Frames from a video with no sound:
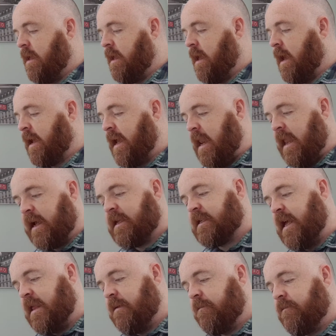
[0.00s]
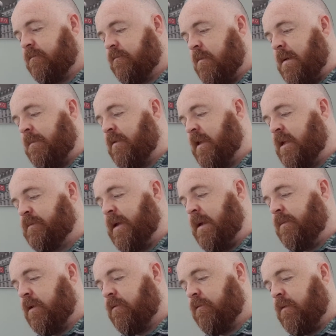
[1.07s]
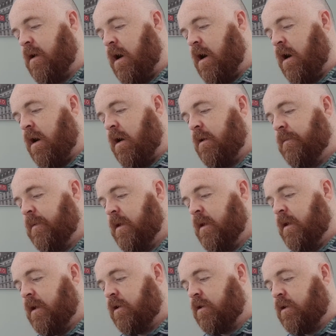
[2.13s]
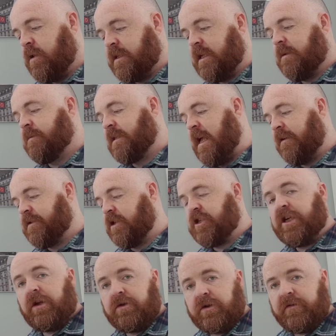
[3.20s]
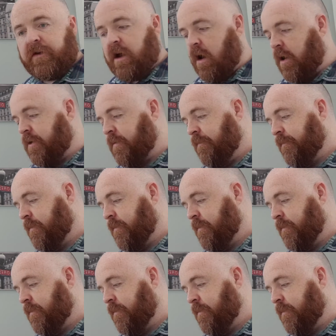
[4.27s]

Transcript: again, like I say, that remember these people are, are consider themselves the children of God